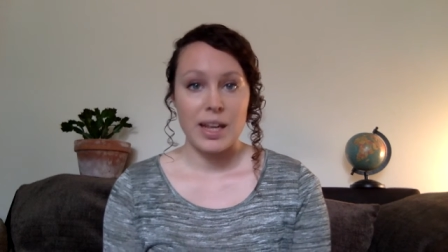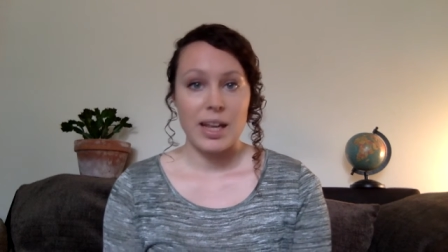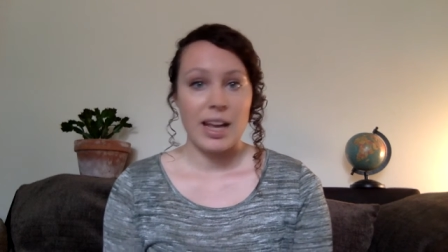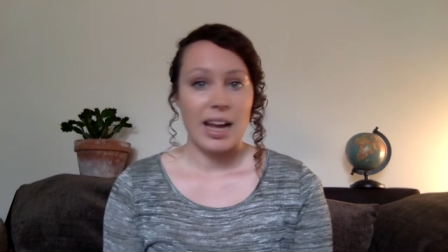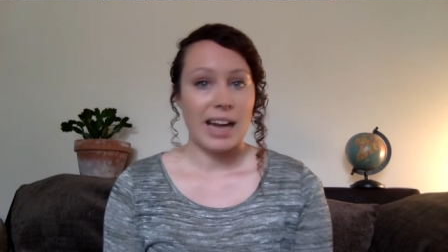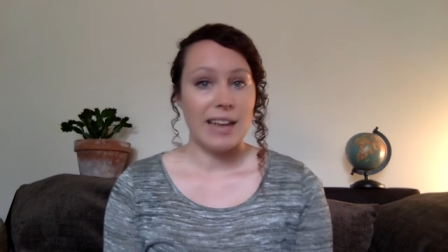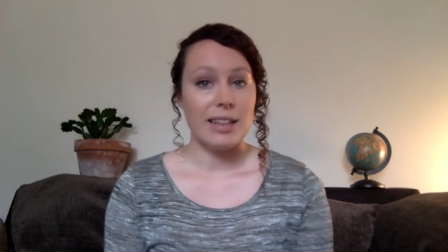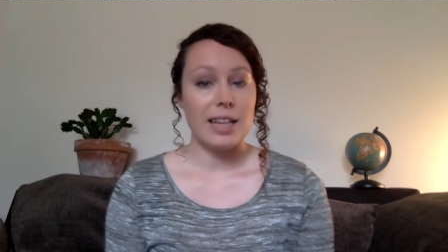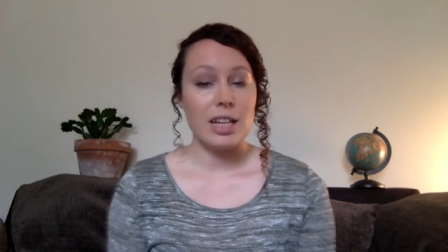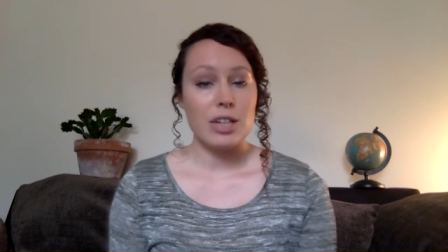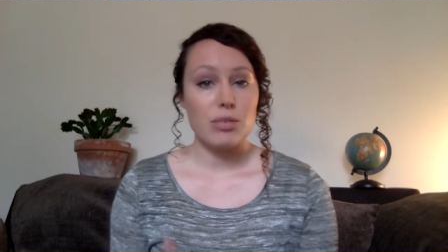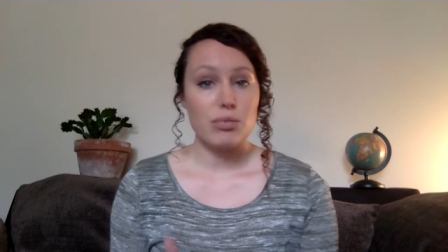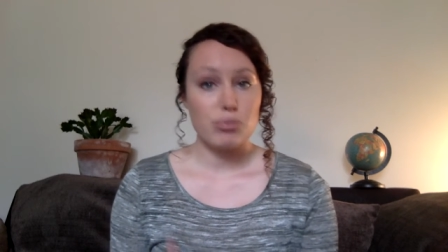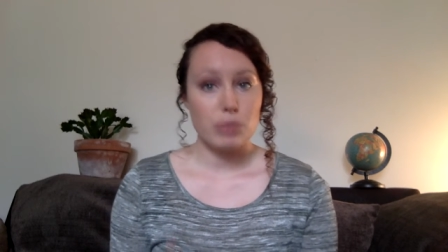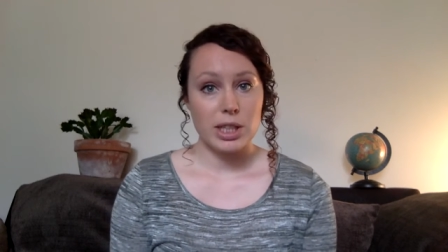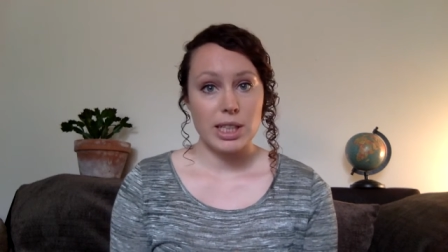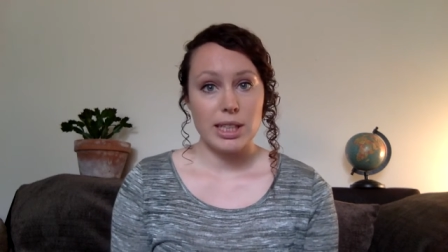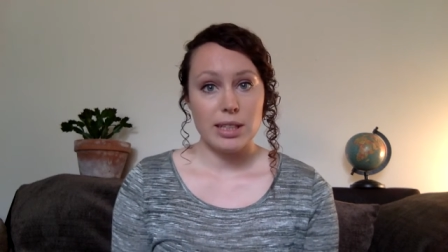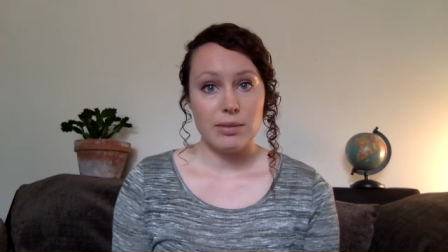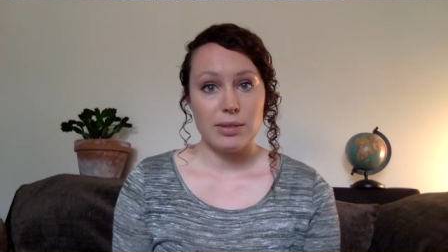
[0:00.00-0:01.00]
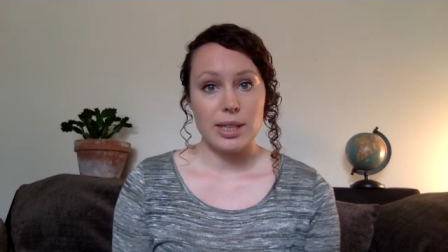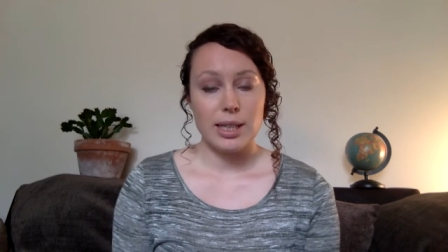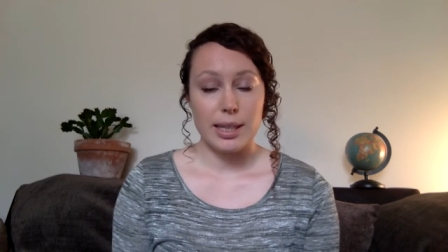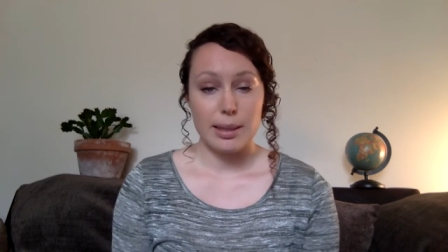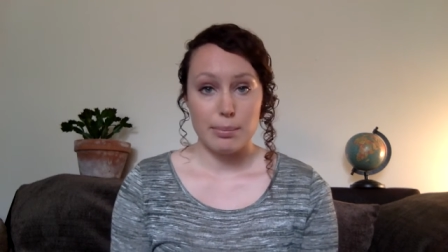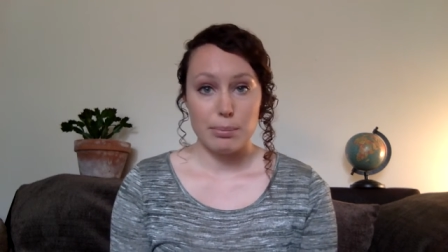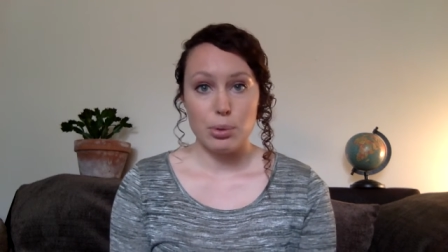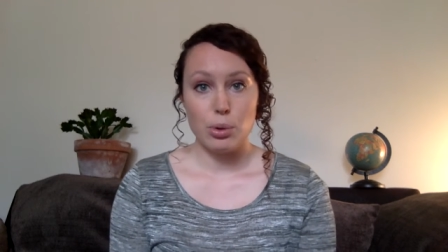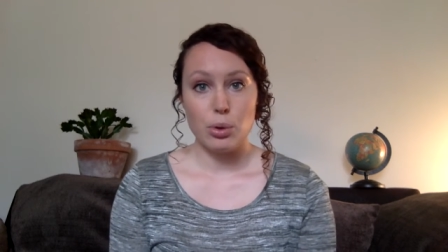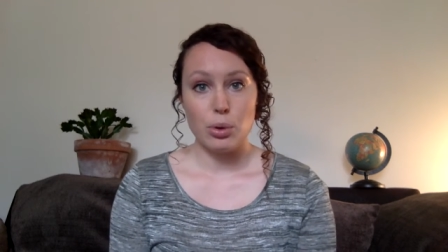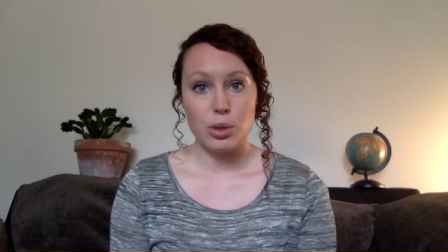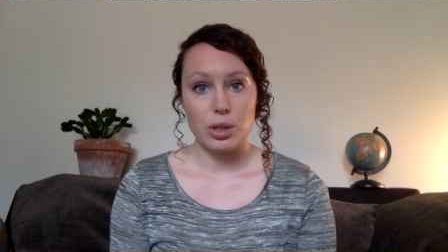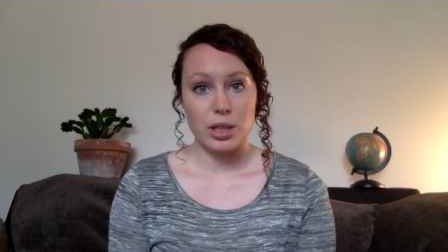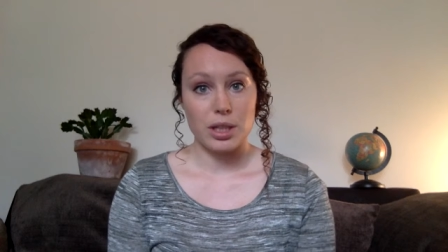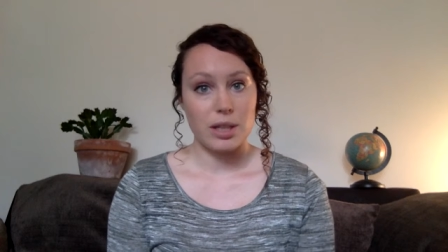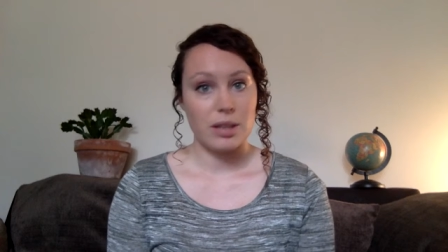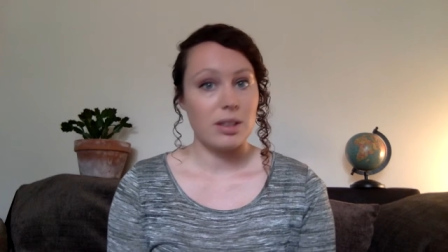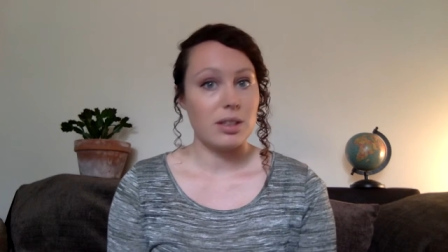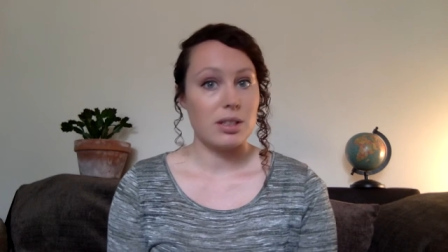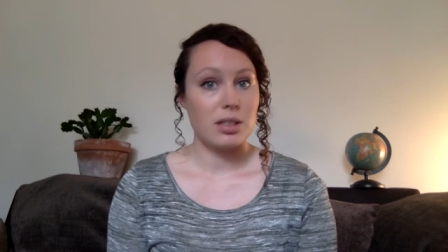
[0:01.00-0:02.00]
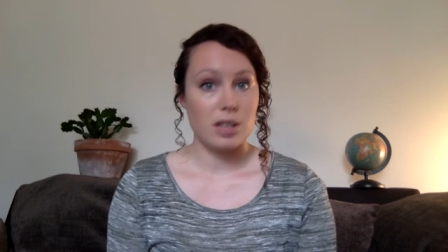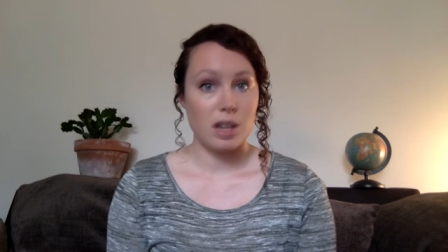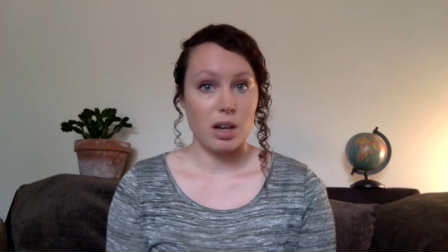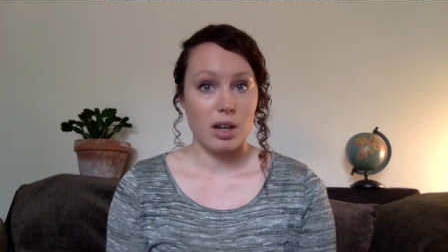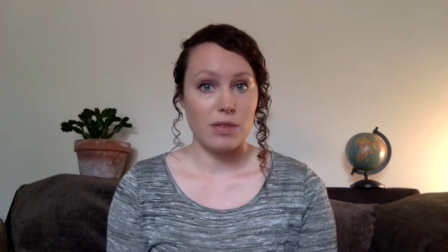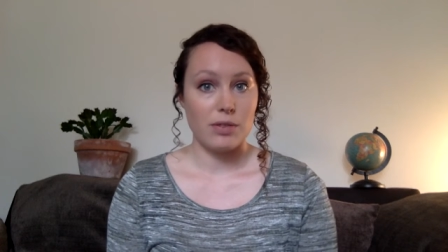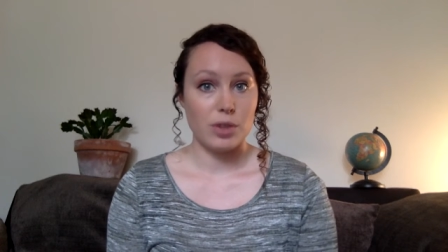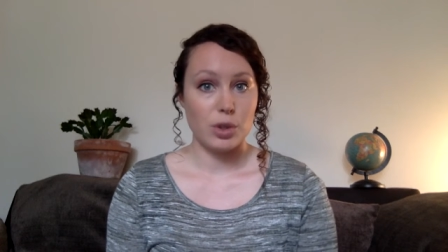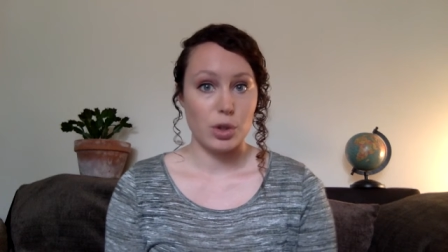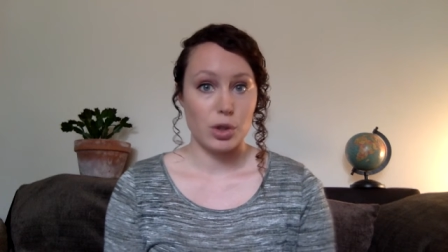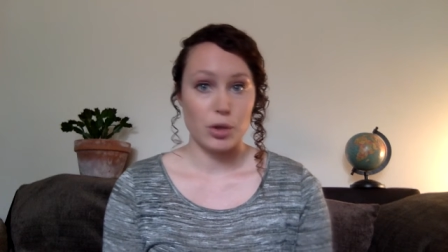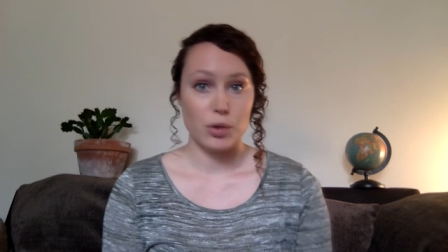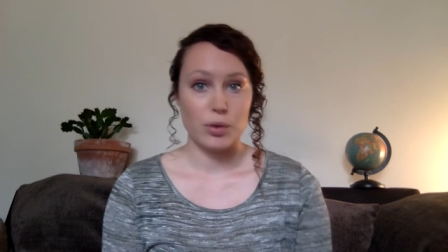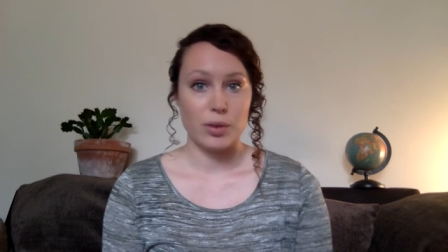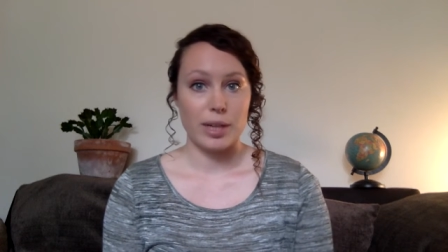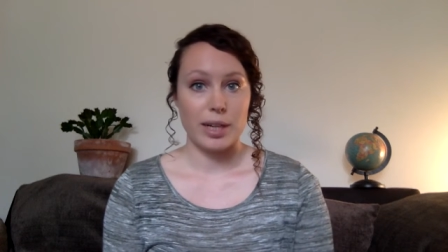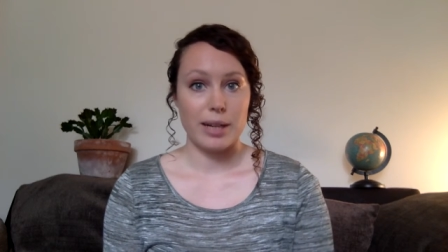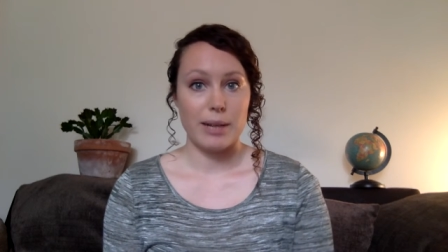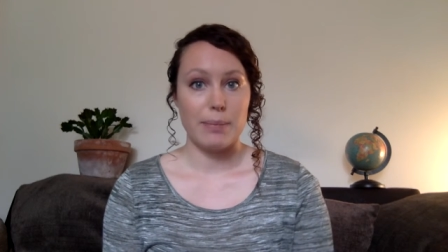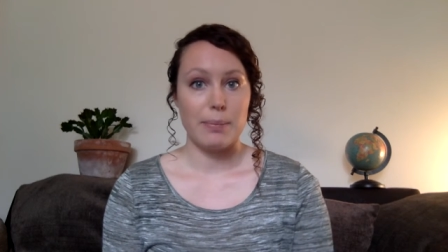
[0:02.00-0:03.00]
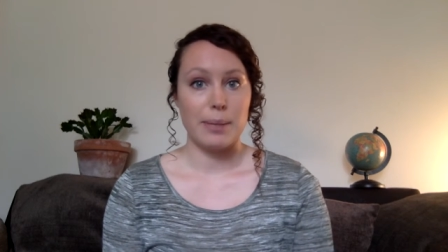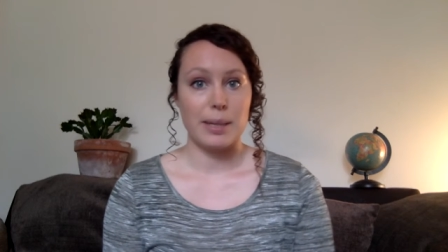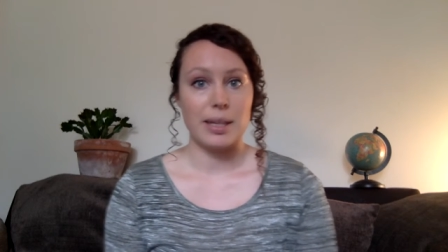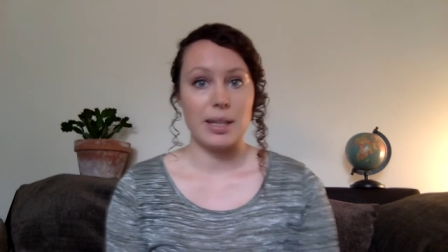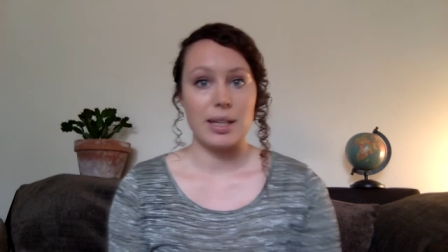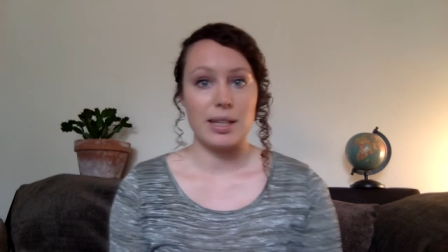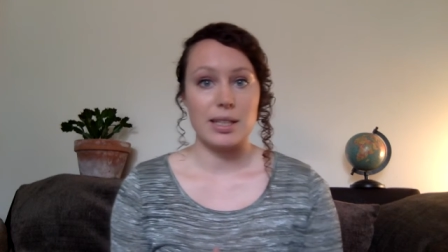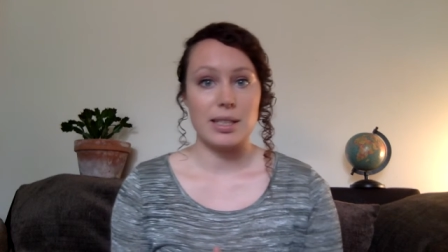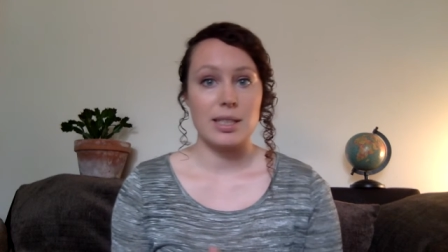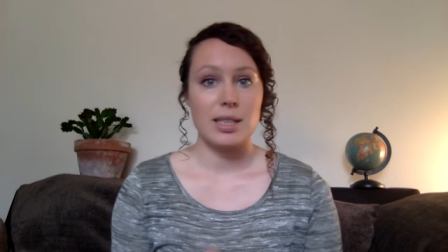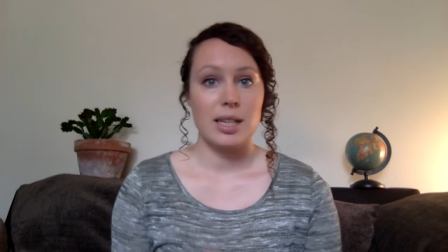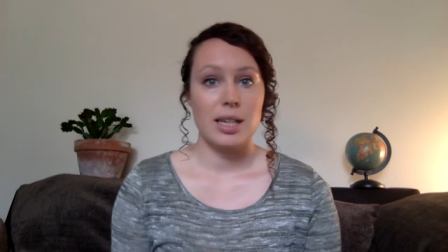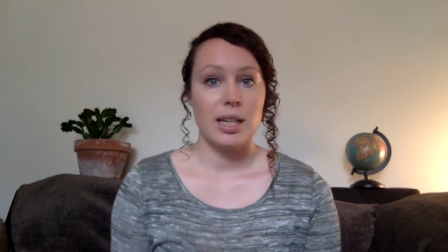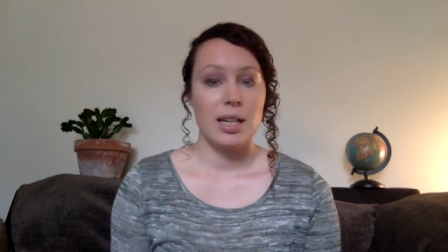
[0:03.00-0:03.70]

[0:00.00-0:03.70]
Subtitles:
And that's really, really important at the start of your career, because